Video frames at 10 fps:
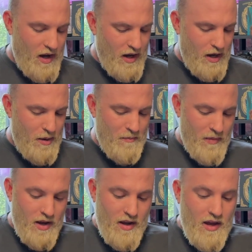
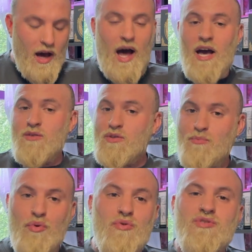I was
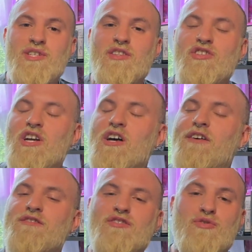perusing the shelves